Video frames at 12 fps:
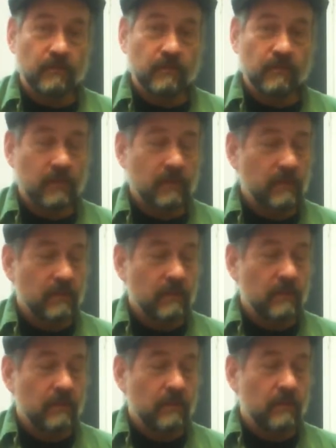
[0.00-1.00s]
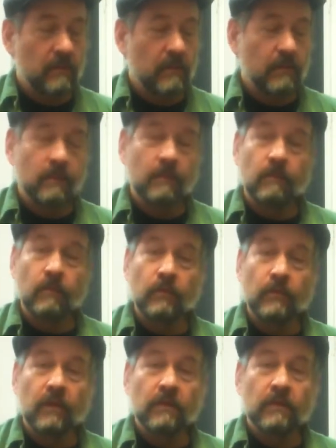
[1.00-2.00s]

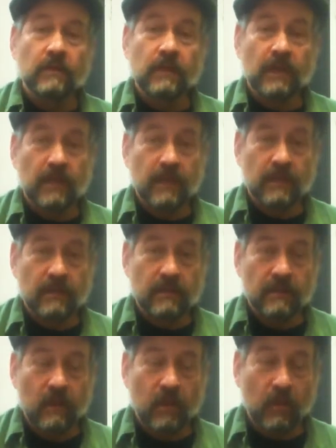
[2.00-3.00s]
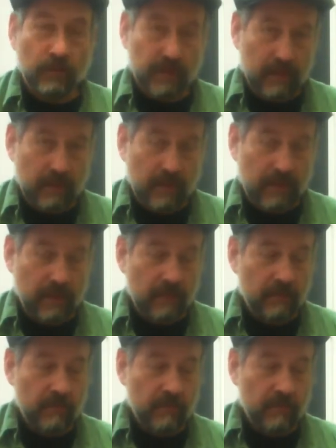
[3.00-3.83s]
moves on to D, a whole step higher,